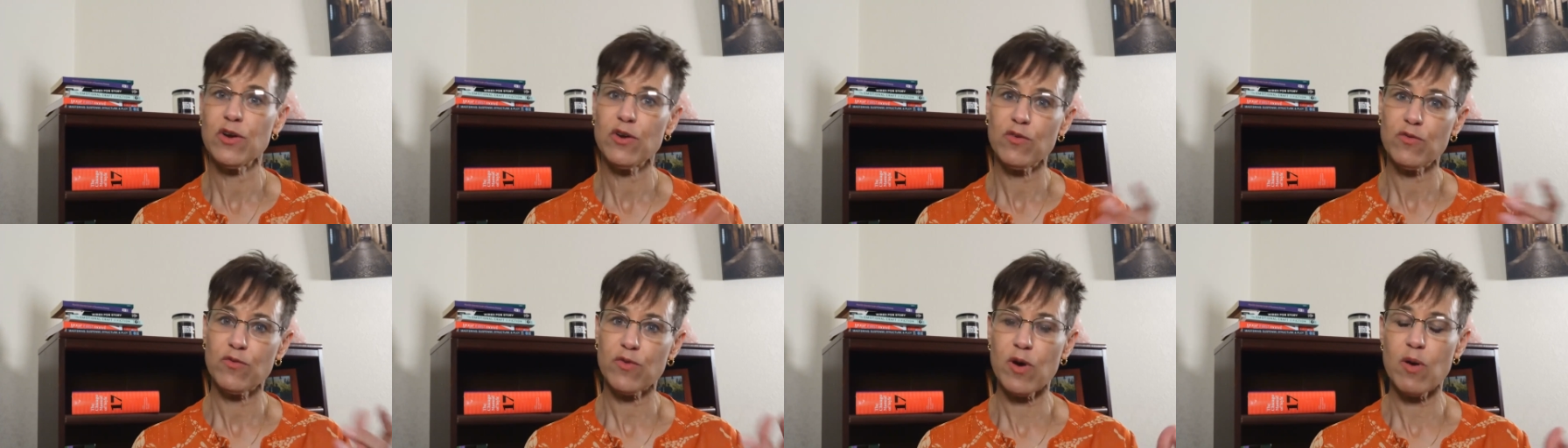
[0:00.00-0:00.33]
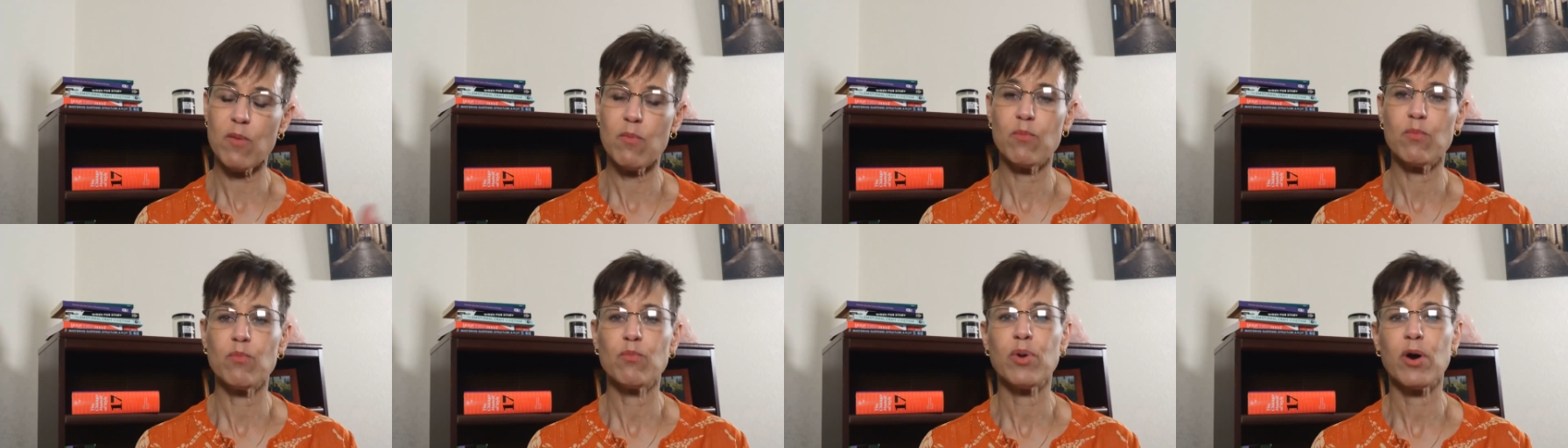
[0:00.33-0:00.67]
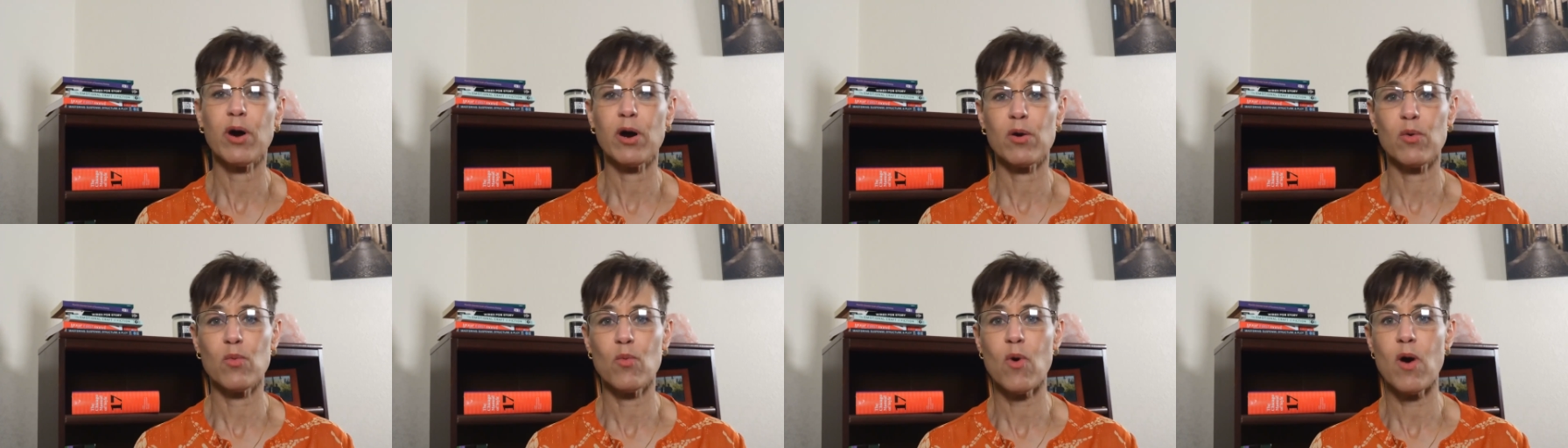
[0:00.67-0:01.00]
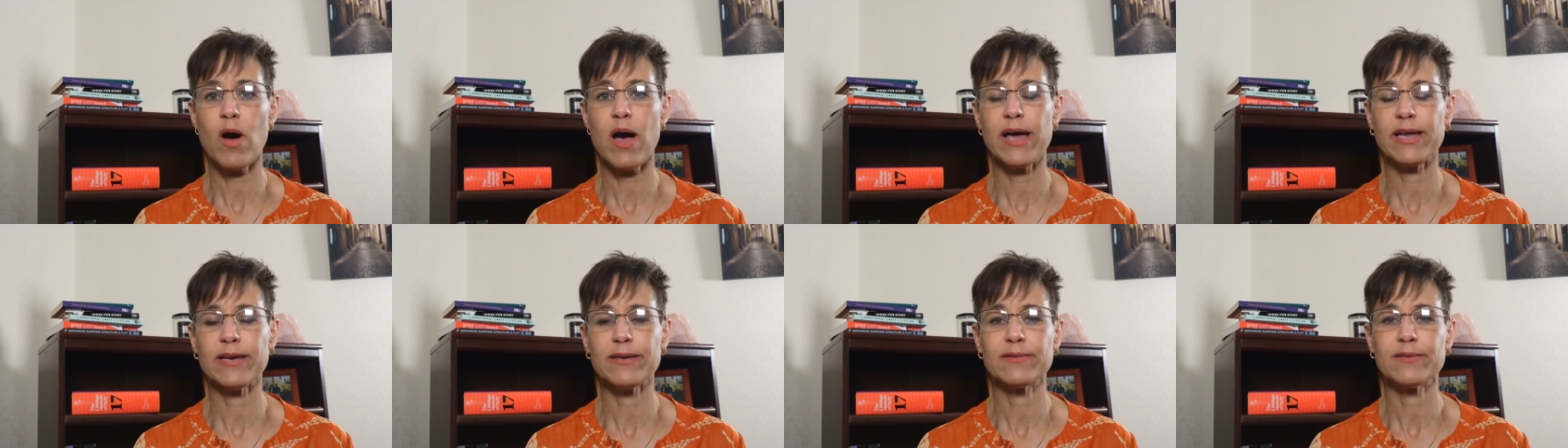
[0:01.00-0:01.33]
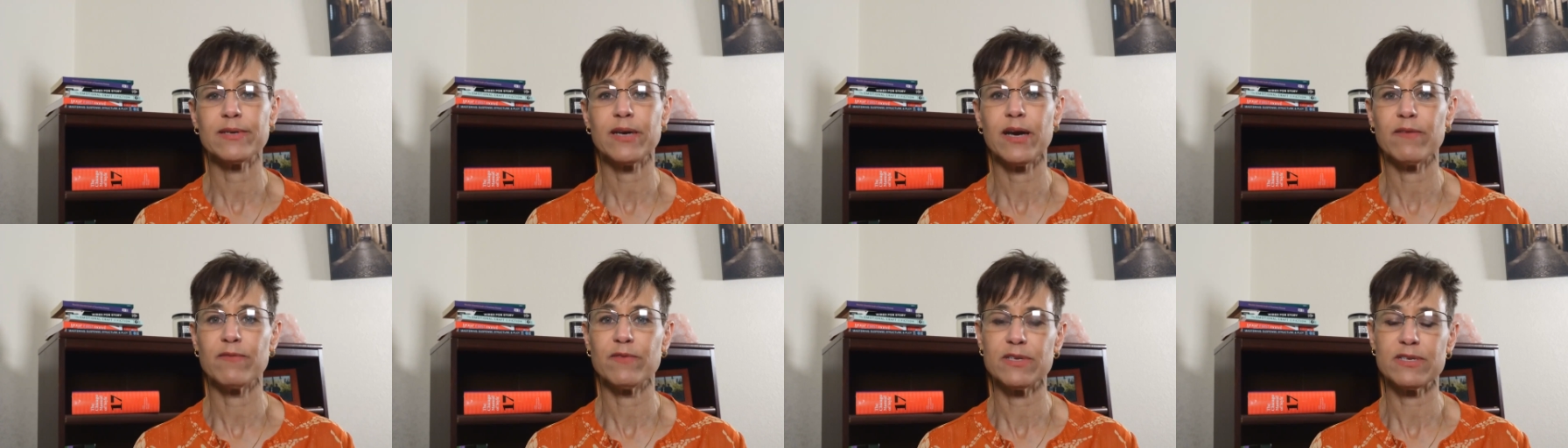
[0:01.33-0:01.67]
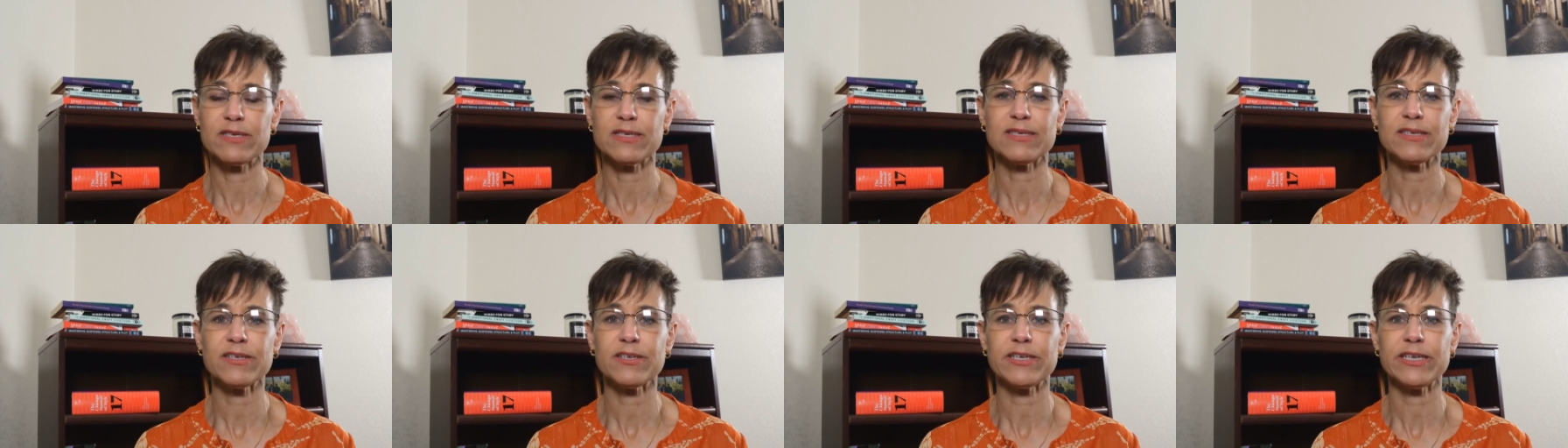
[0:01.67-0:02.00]
from part 1 of the
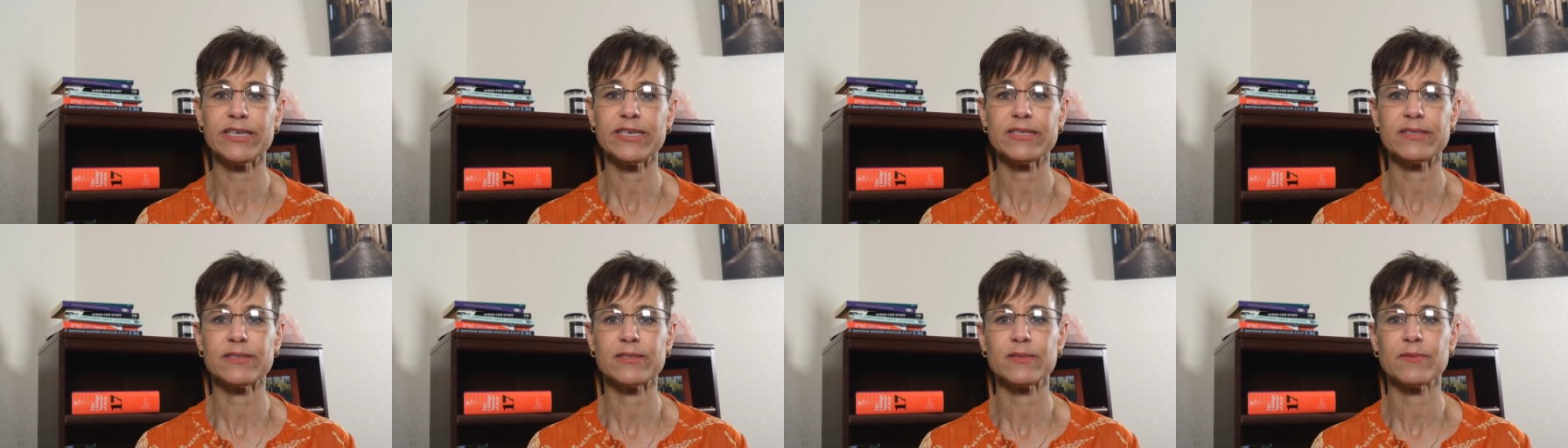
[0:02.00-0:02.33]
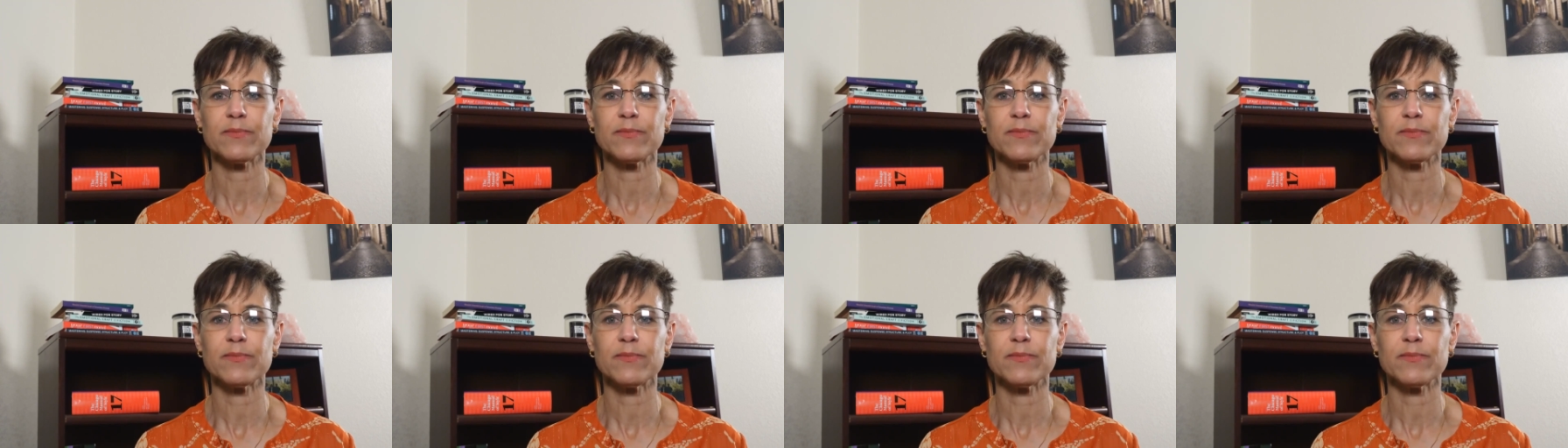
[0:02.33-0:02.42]
series.